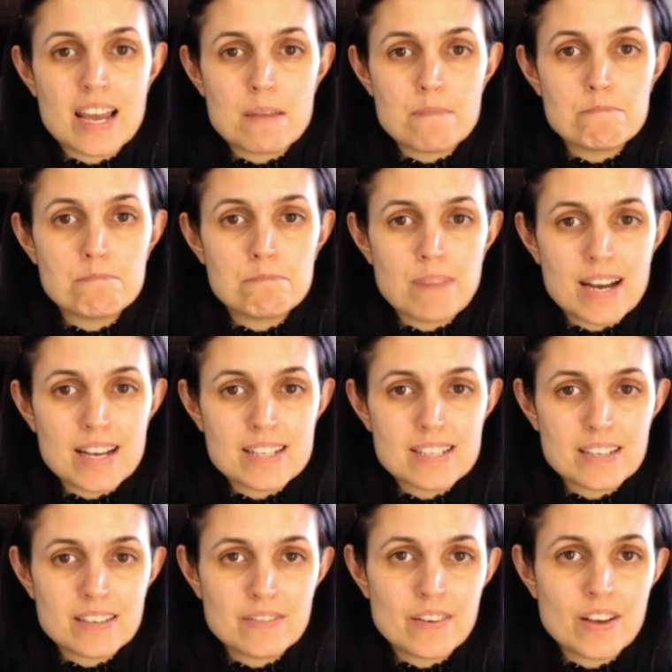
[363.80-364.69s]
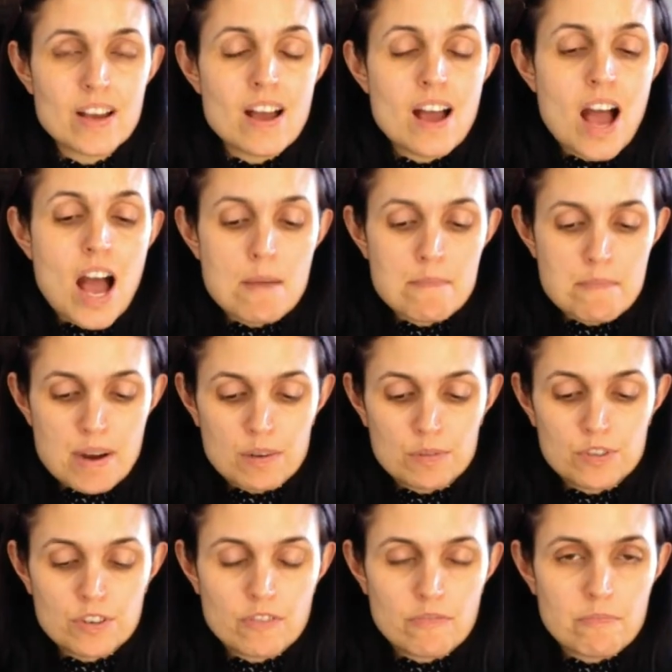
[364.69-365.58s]
a massive
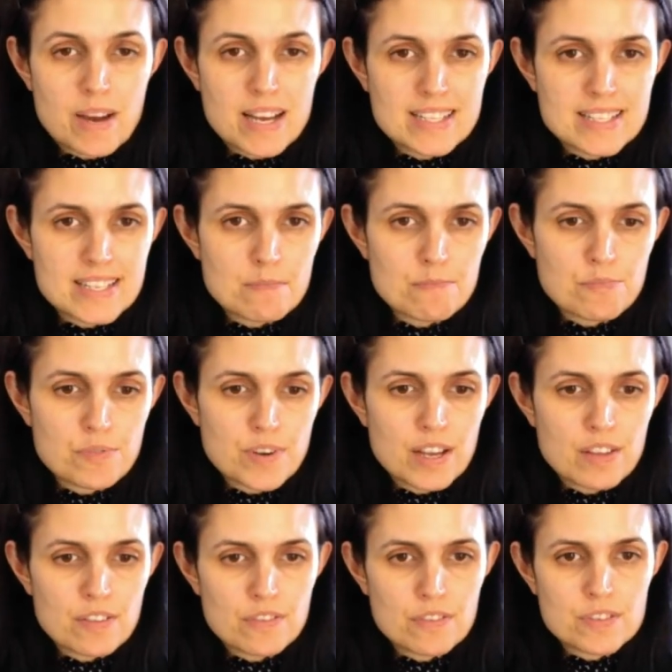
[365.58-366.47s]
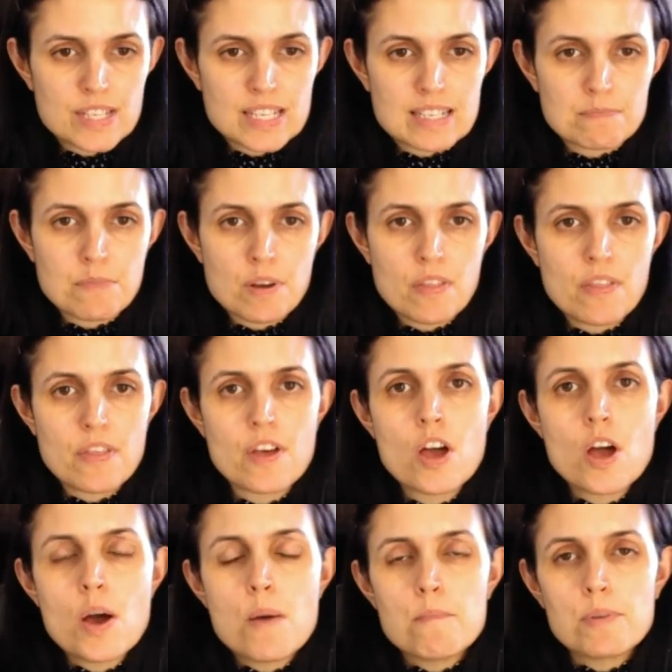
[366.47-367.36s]
amount of mindset breakthroughs this month,
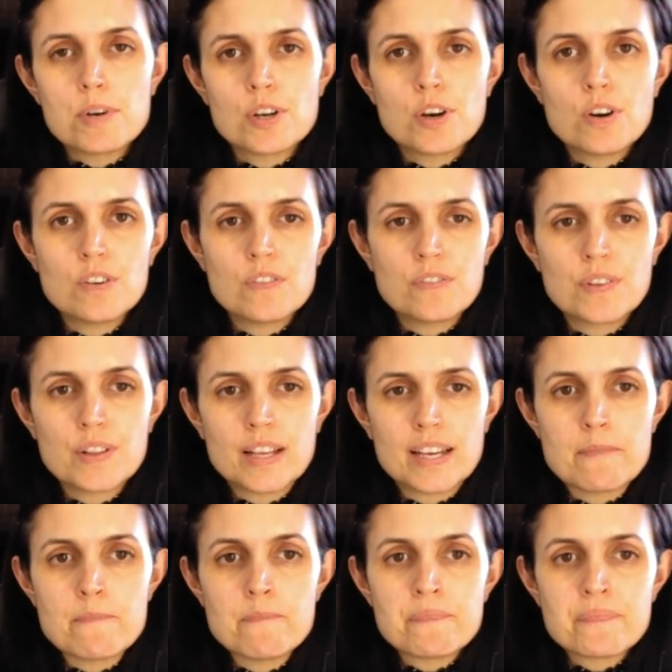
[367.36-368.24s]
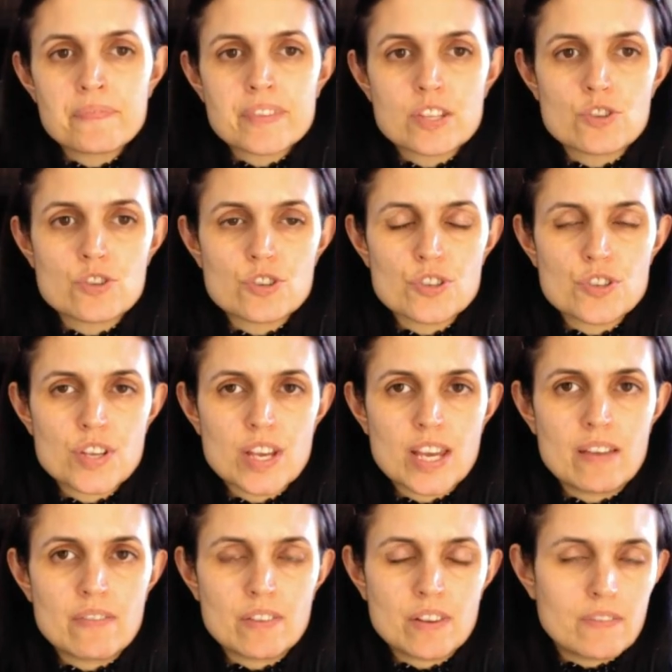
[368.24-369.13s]
but hopefully just
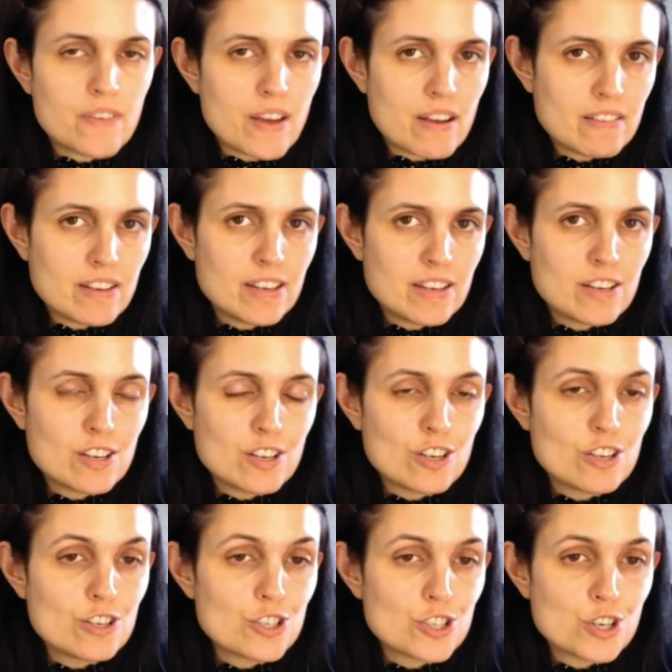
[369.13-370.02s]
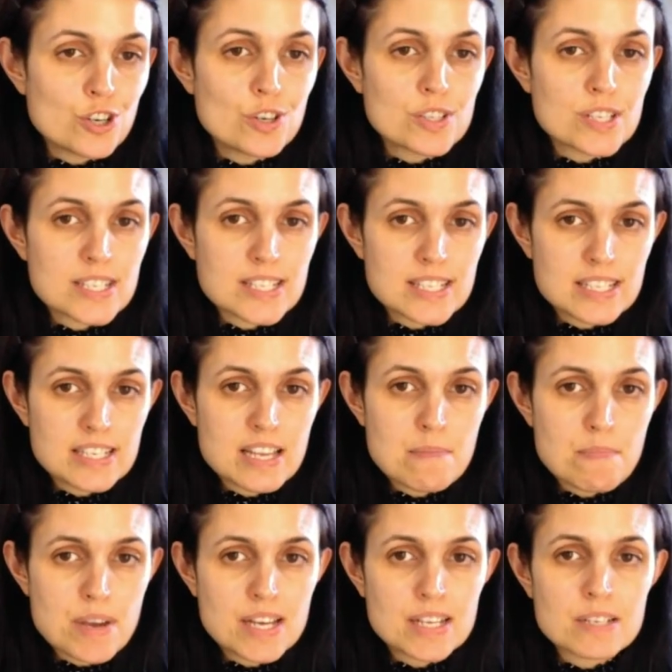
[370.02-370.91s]
even a very short
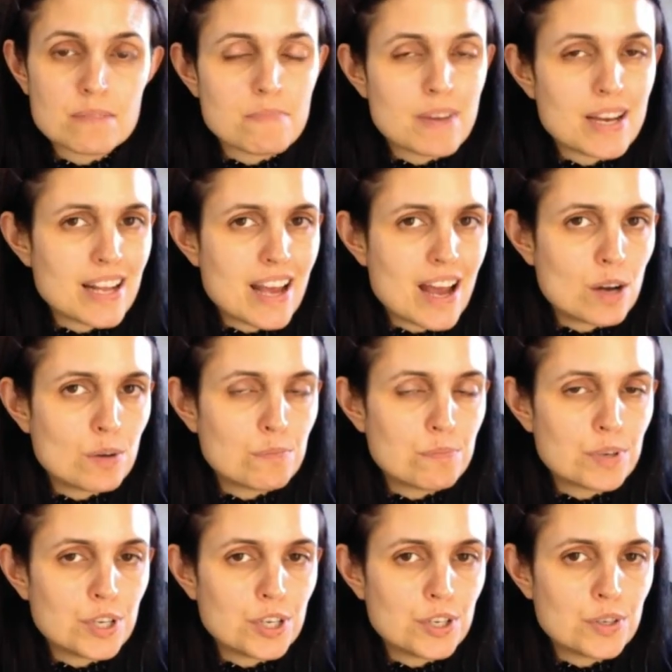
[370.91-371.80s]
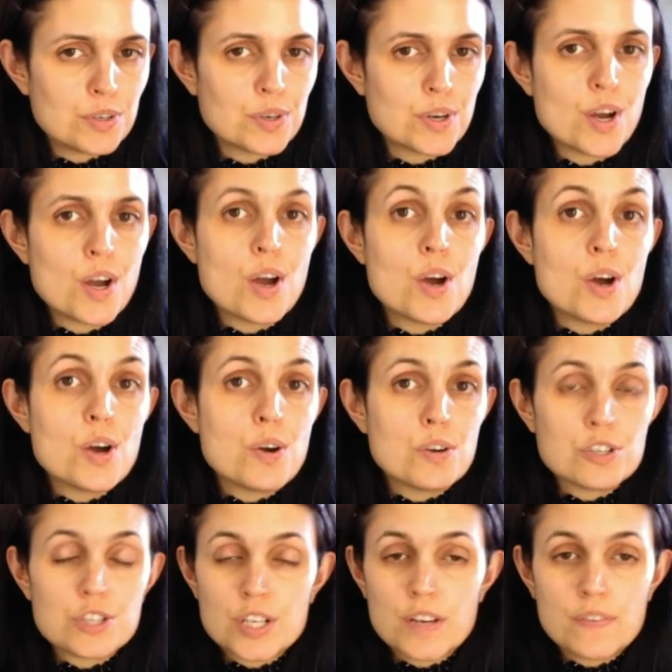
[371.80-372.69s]
snippet might help you
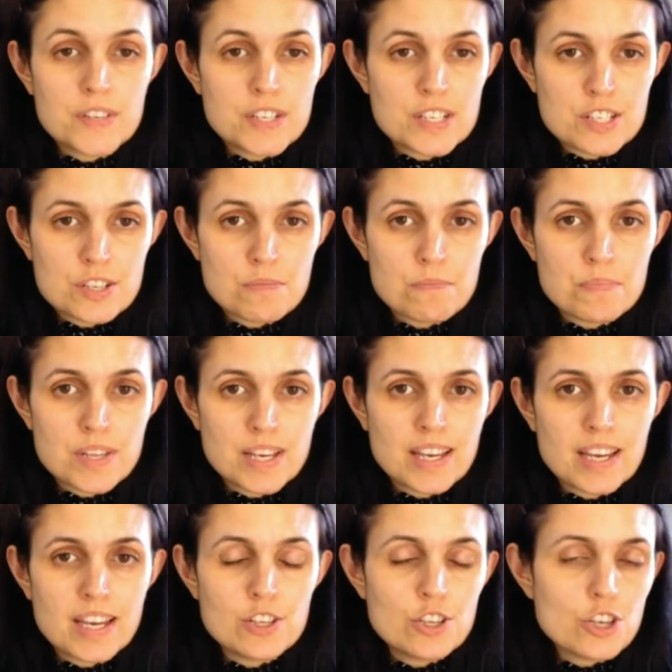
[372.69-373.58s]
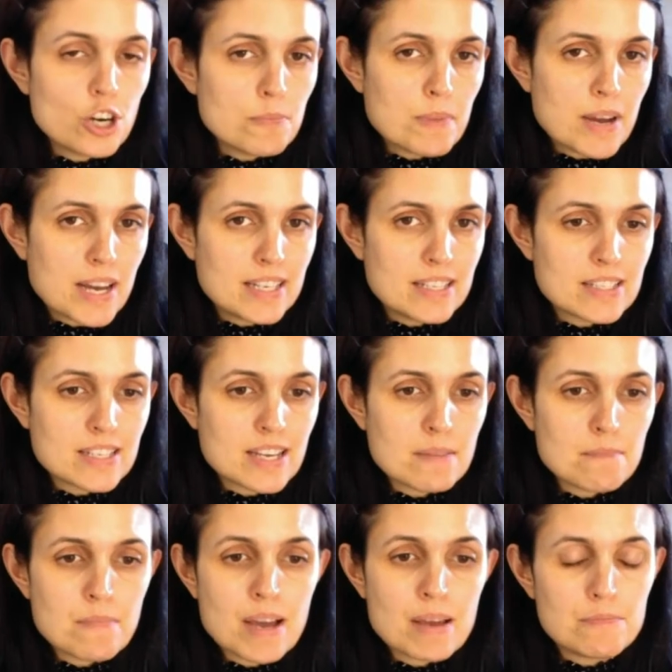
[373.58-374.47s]
shifting something in your mind.
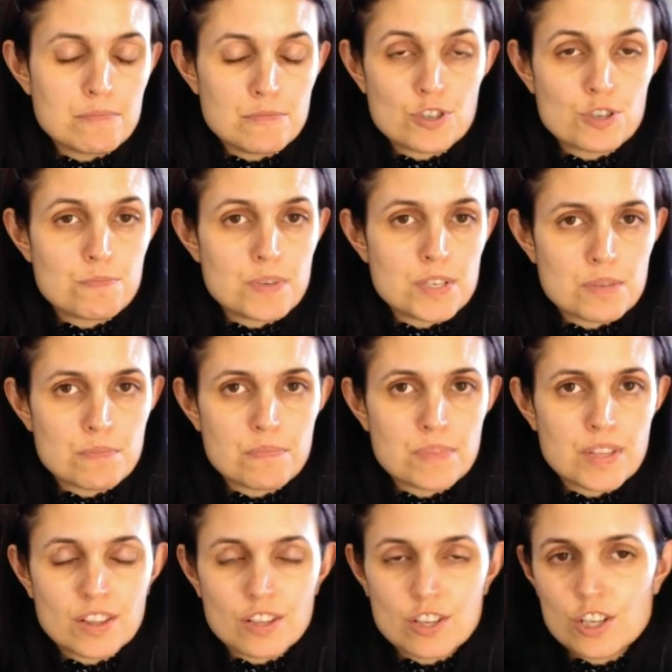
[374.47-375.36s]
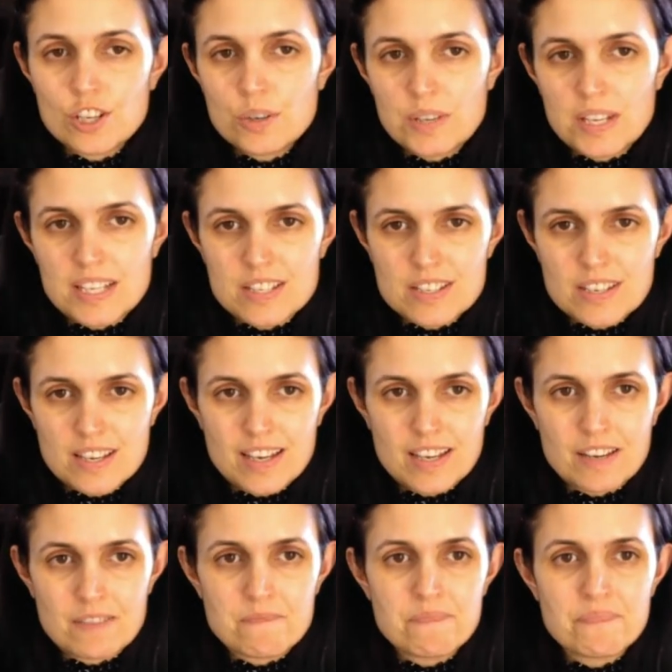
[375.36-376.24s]
It might just be something that you need to
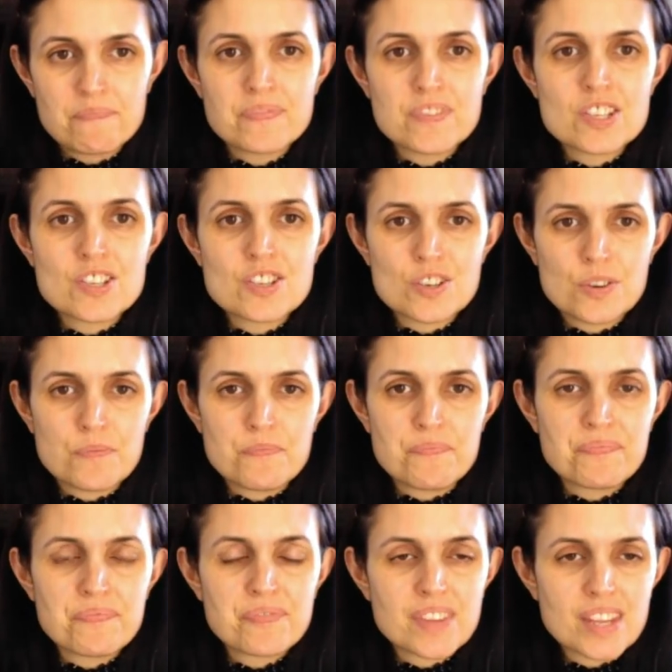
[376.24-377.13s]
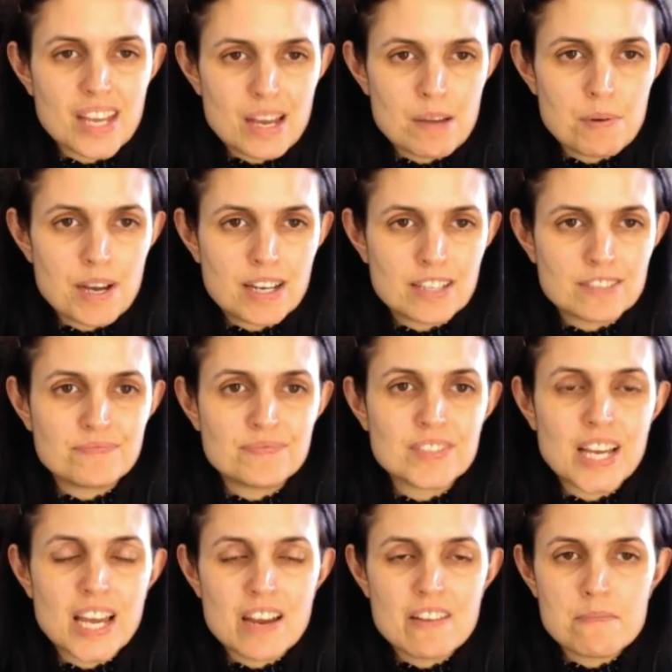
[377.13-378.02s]
hear. So here we are.
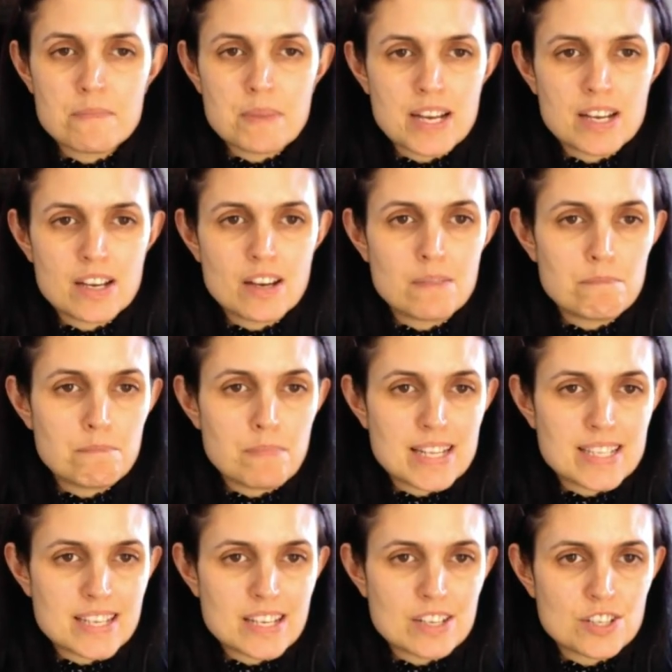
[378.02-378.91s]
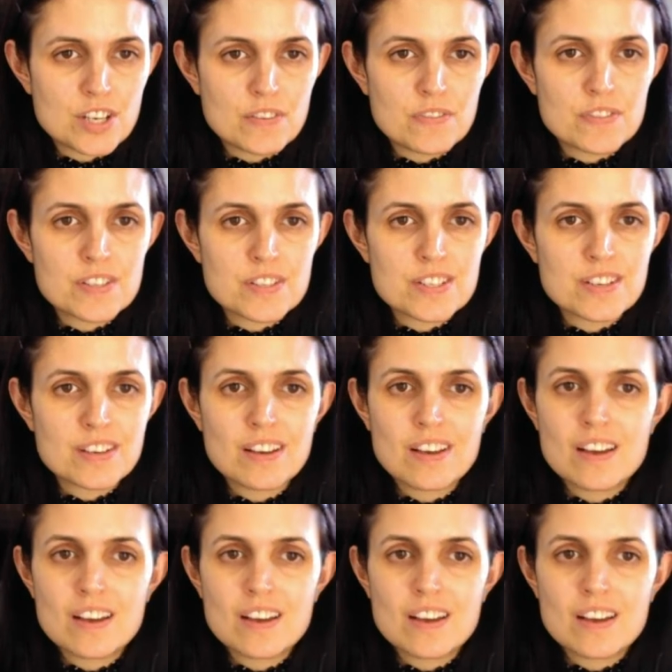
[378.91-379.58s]
Here are my mindset shifts.